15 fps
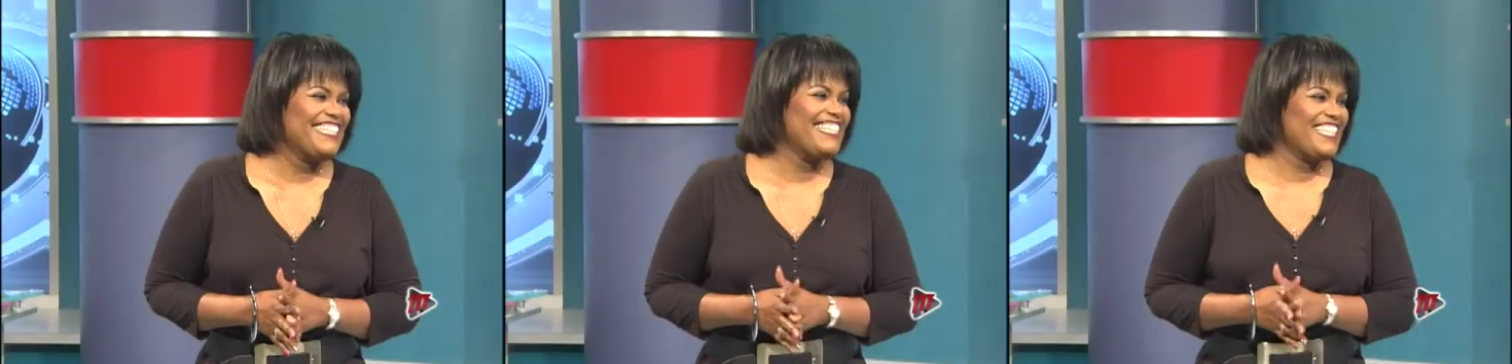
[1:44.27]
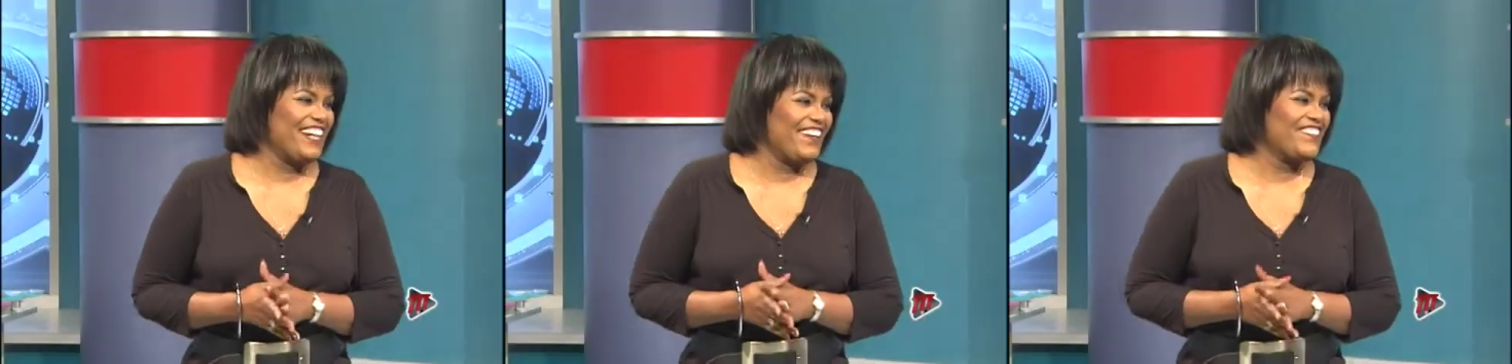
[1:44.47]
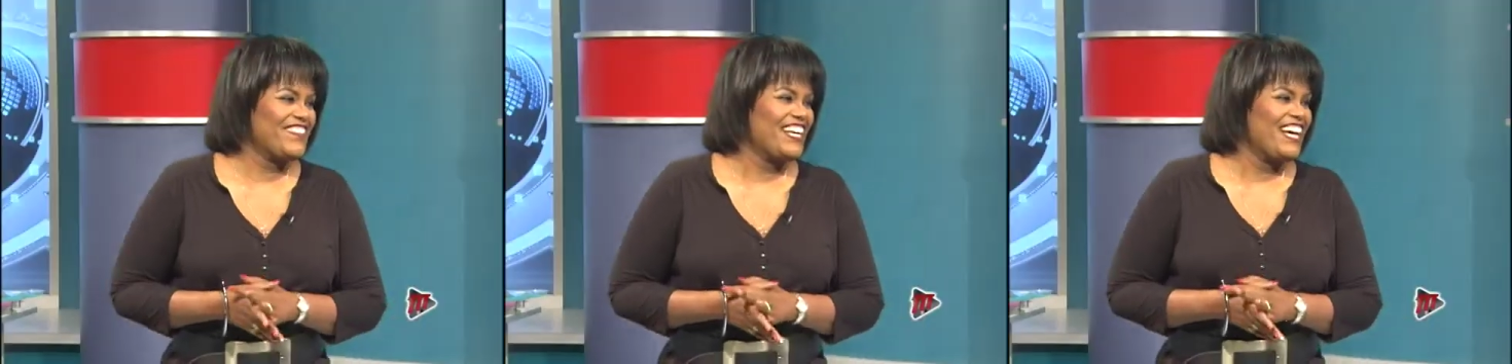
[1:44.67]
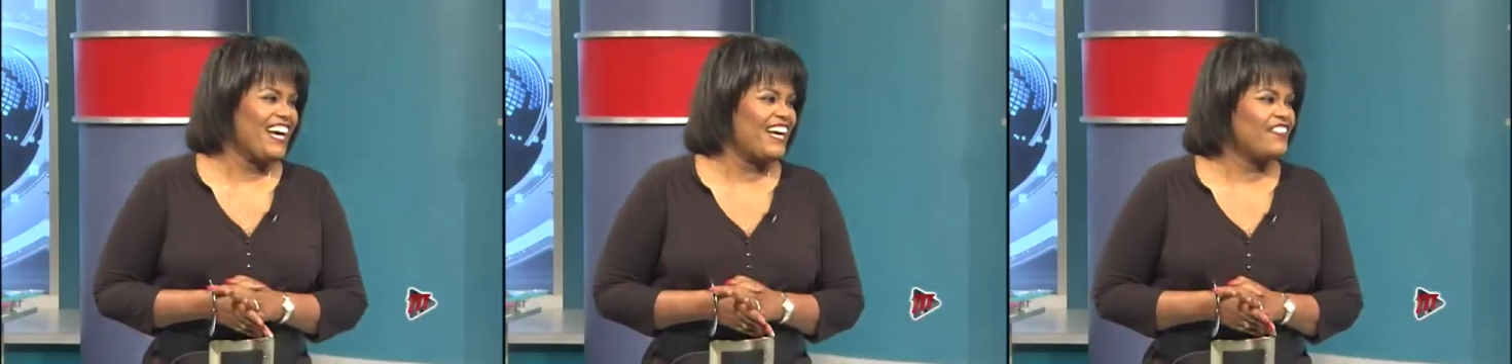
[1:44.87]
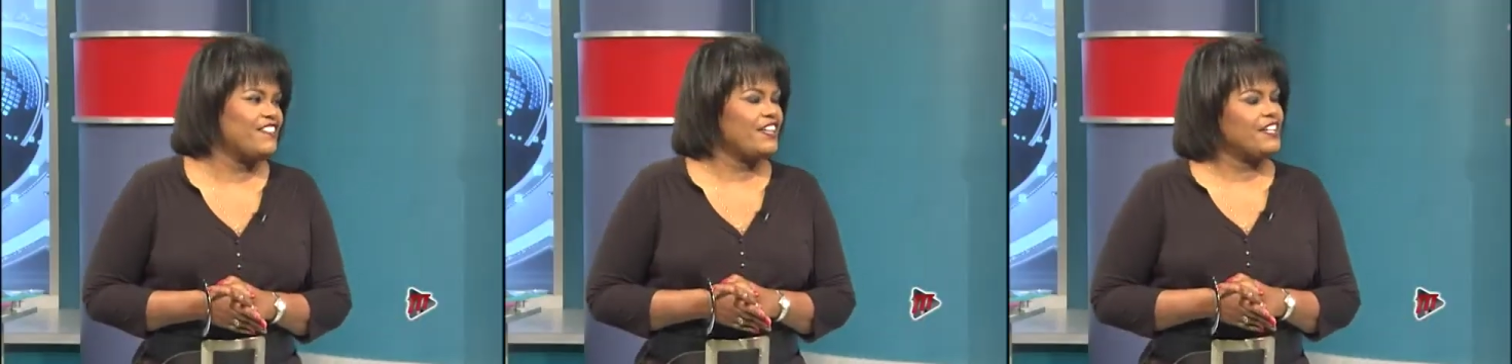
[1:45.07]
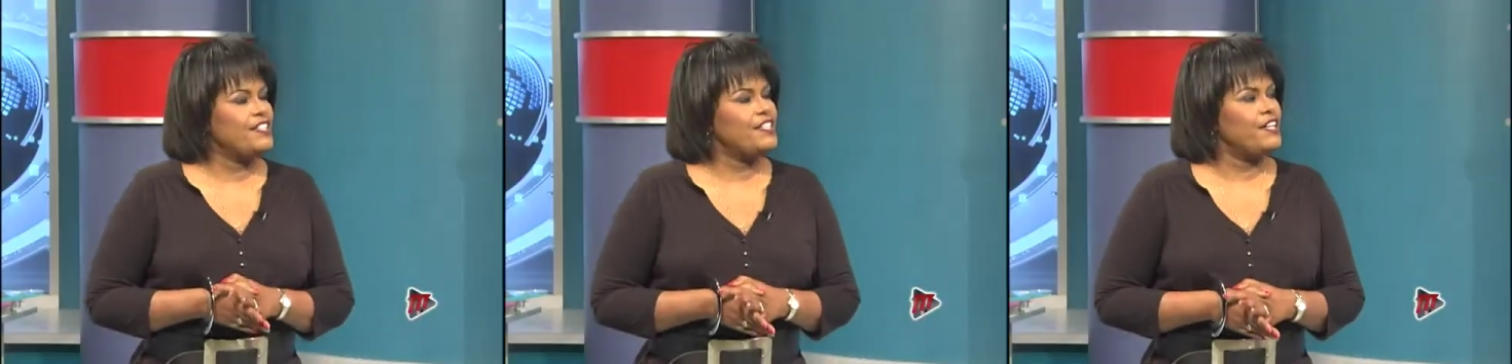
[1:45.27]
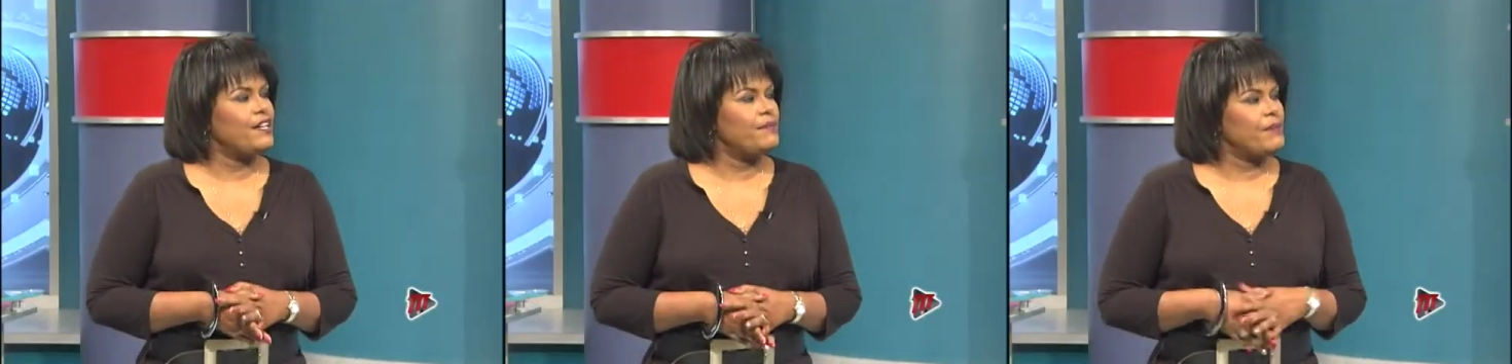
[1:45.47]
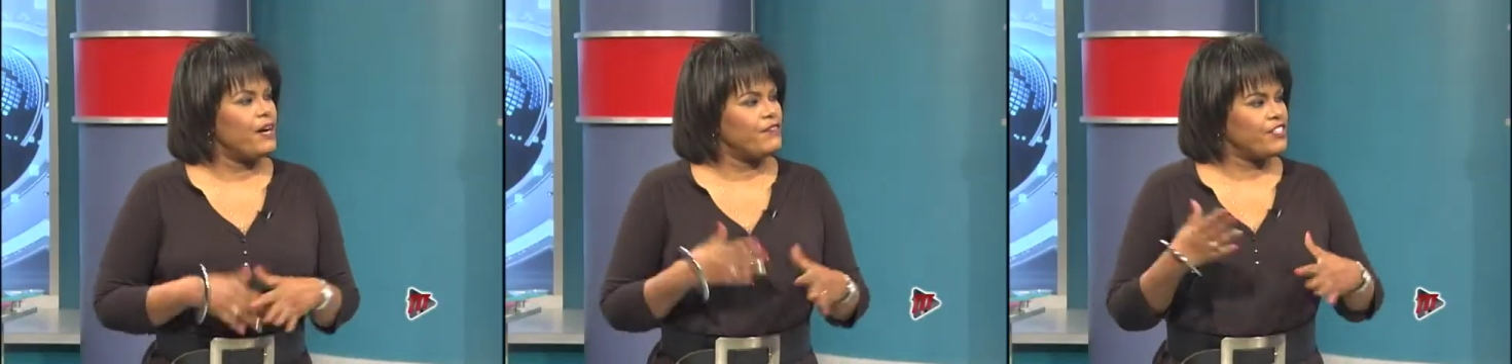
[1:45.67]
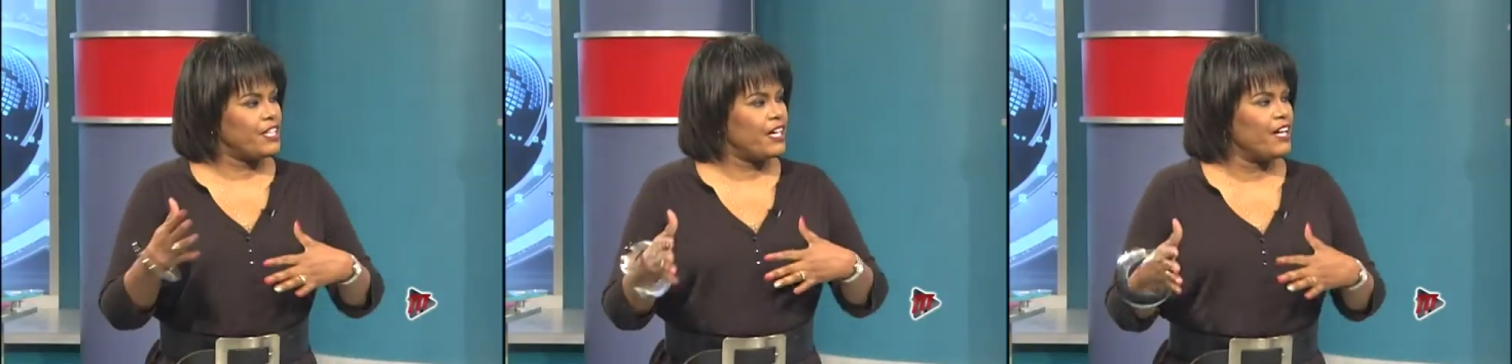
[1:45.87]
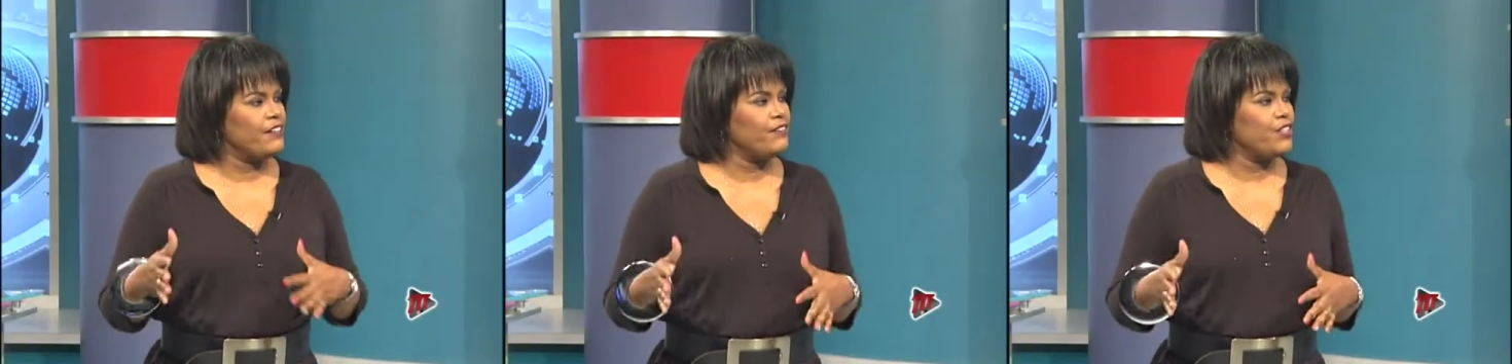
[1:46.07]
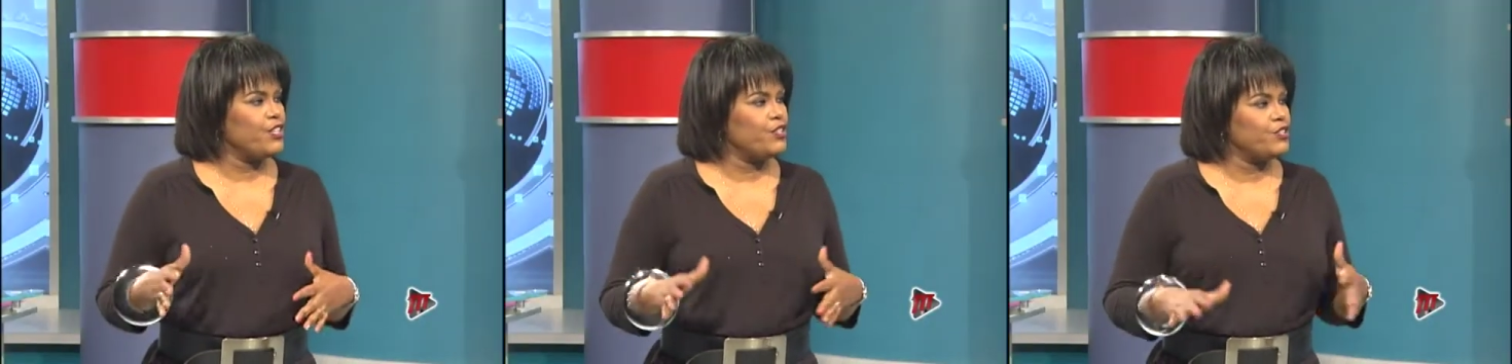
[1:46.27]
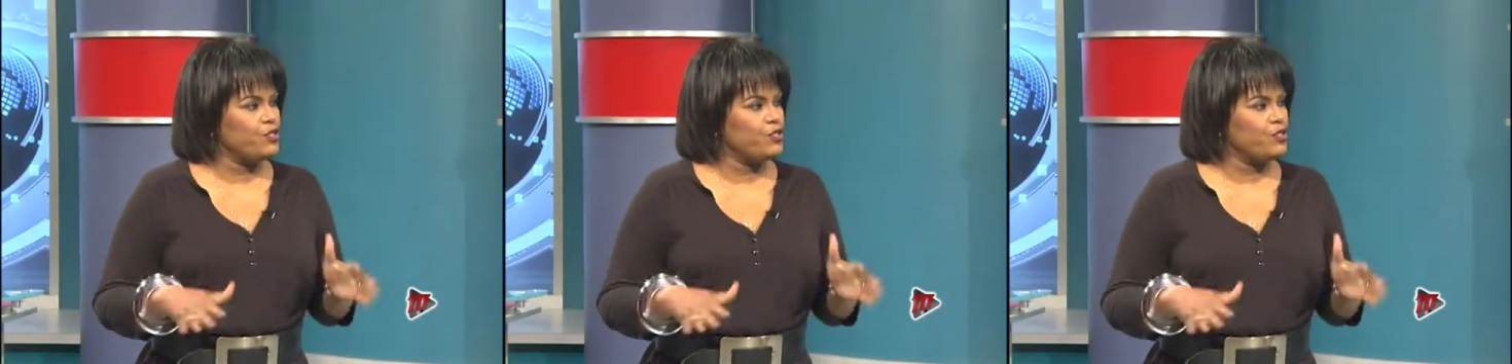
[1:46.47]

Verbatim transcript: yeah. And then um, after Carnival,